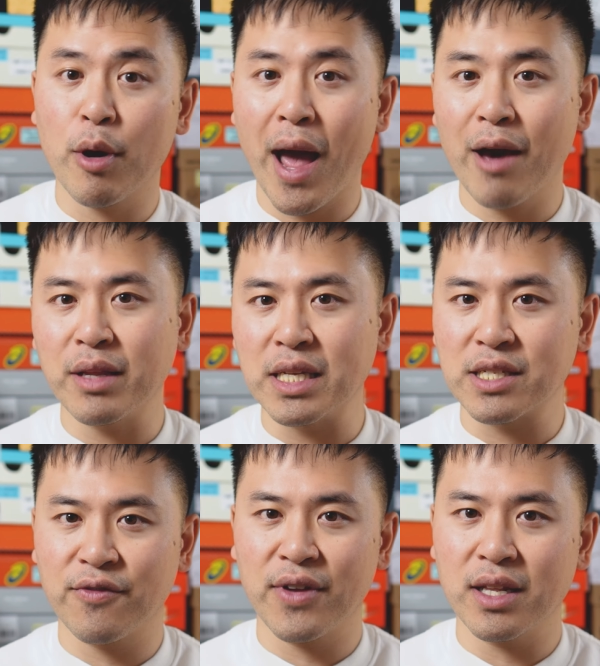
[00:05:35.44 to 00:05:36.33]
about how these
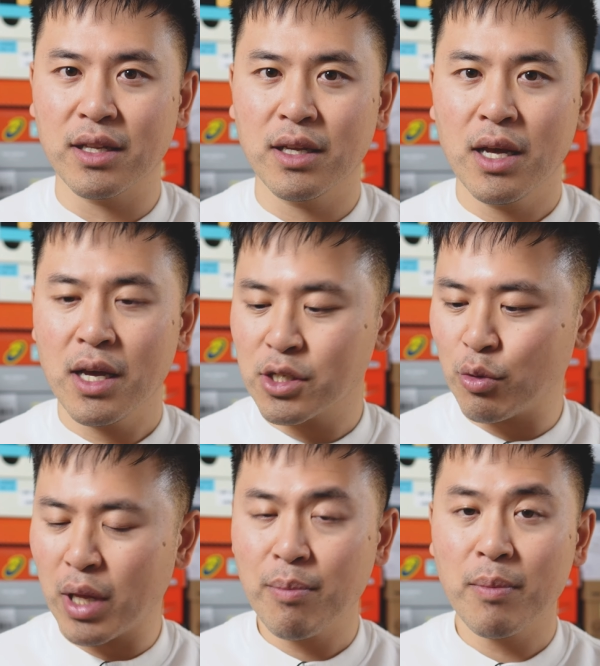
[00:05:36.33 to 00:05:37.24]
fit, so
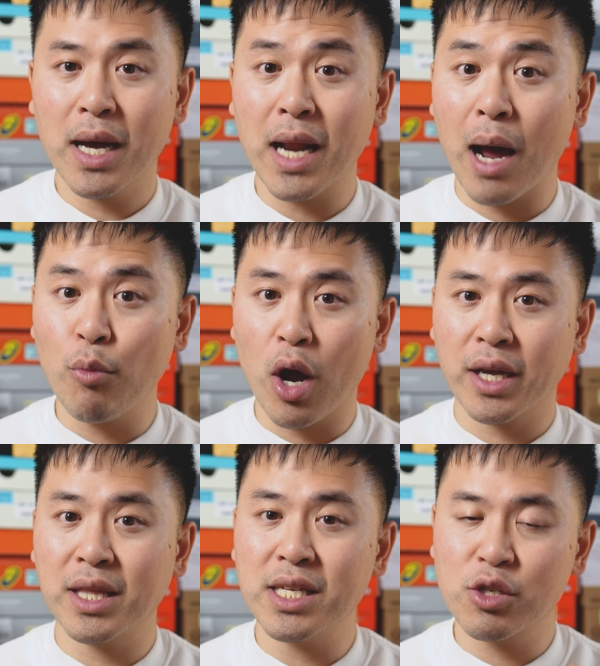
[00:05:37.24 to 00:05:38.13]
keep in mind I'm
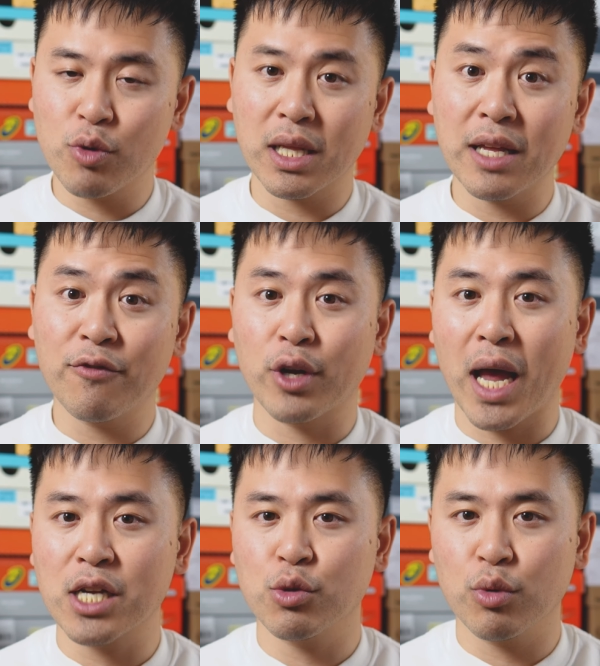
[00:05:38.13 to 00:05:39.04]
rocking these strictly for
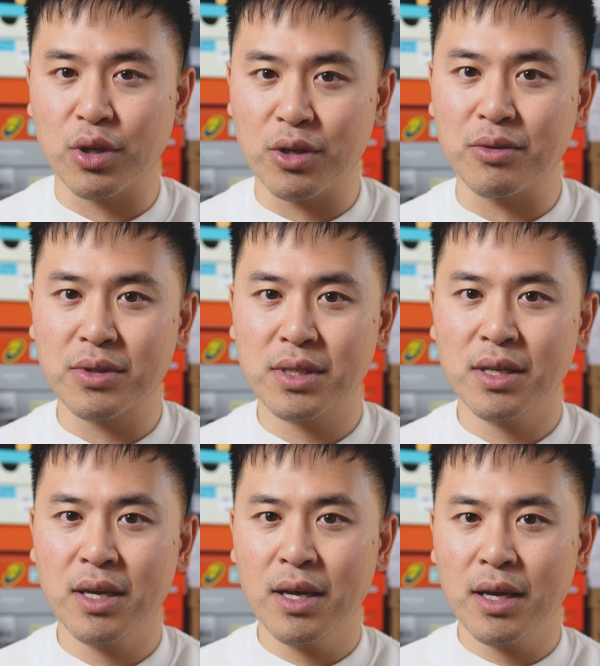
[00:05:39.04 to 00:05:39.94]
casual use.
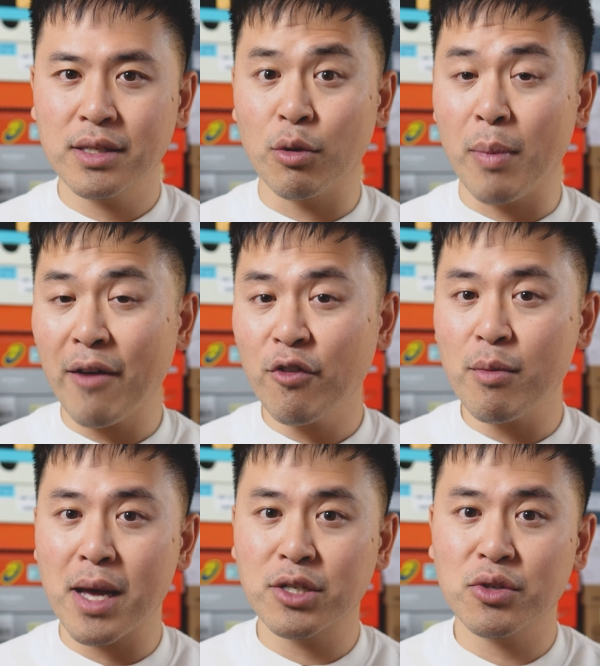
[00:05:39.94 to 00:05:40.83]
So my foot
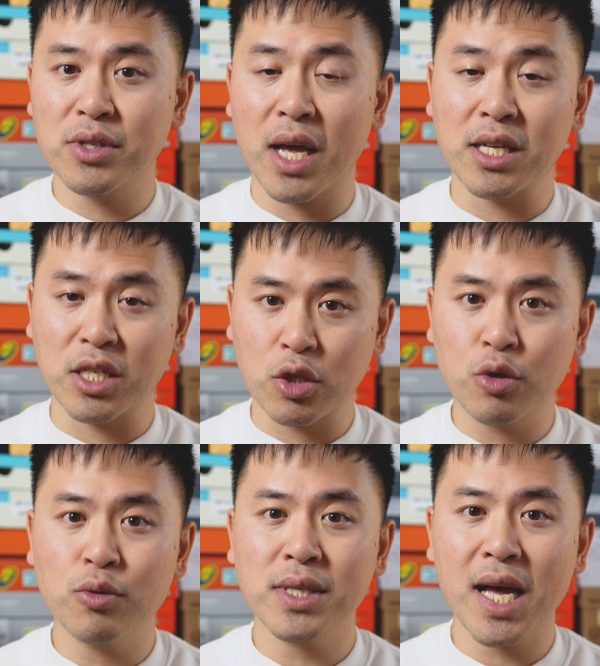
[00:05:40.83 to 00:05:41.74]
measures as a
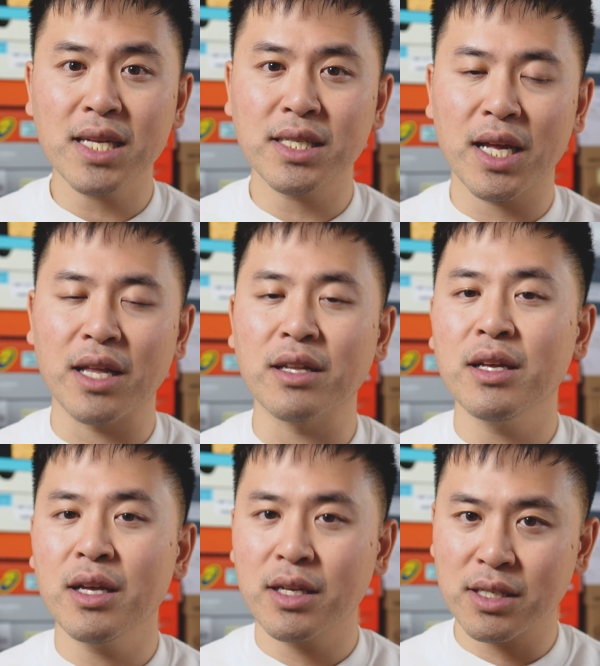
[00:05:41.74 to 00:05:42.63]
true size 10,
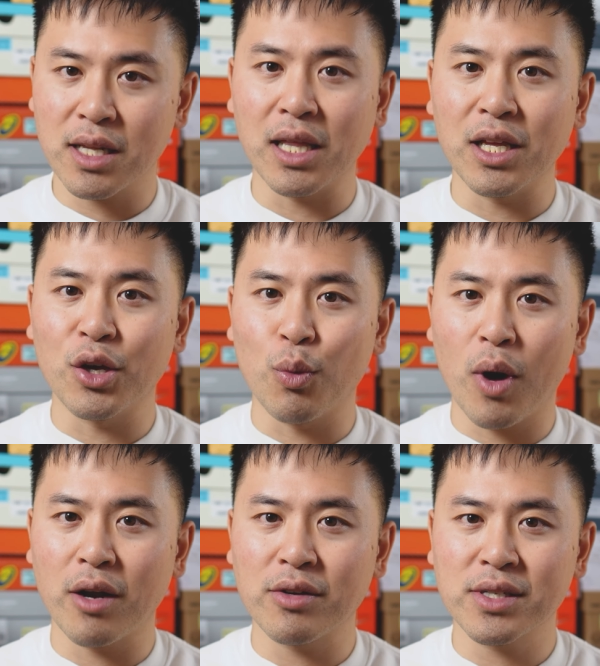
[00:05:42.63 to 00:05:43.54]
slightly on the
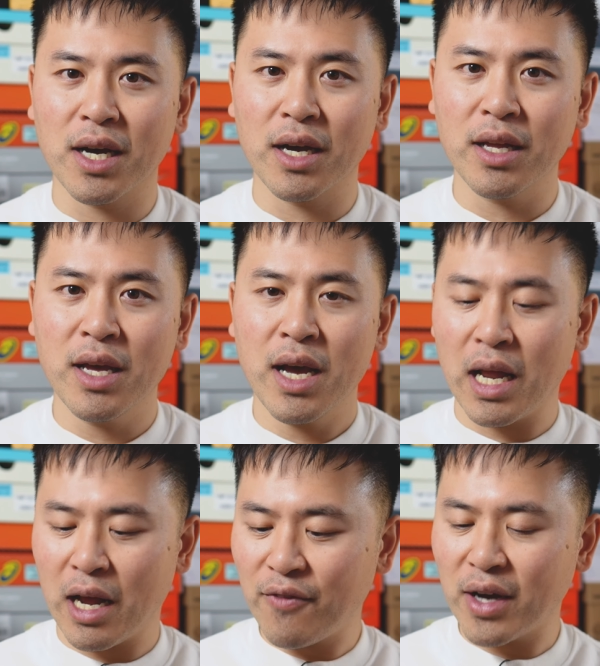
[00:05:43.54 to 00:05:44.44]
wider side,
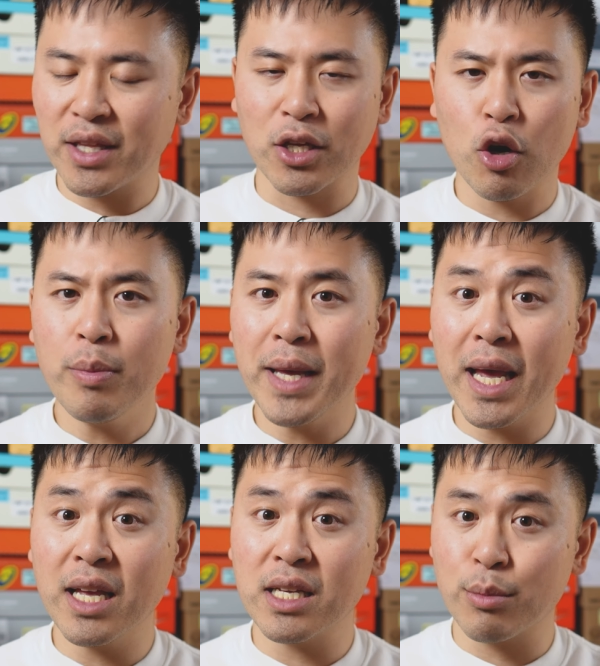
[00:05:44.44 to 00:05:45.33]
and I find that the Kobe
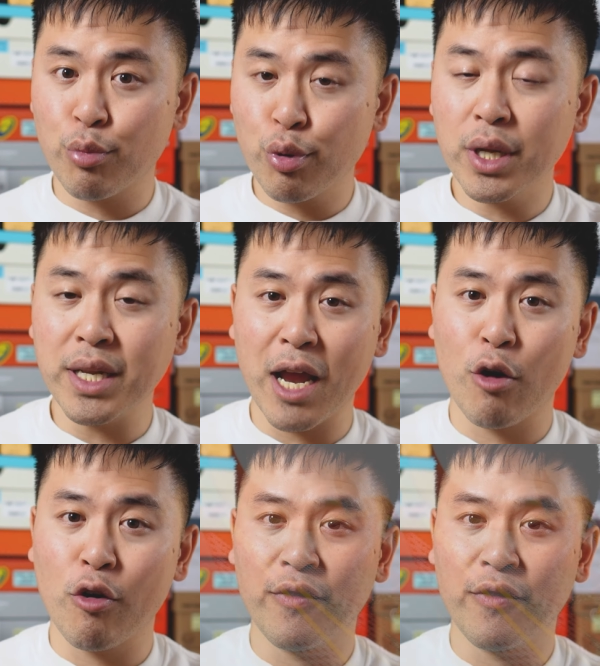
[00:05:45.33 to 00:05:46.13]
8 is a pretty narrow